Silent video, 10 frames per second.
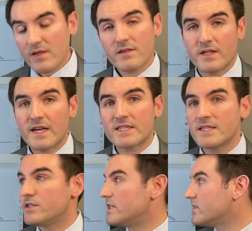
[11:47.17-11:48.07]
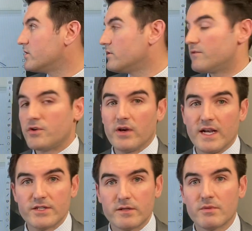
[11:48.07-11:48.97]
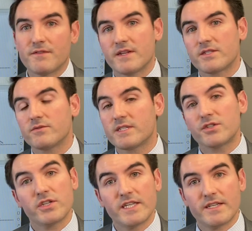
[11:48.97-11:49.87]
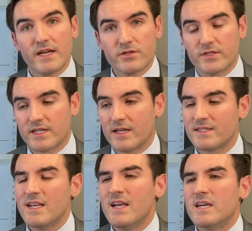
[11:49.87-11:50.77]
The next thing you need to do for your aging blood vessels is you need to exercise.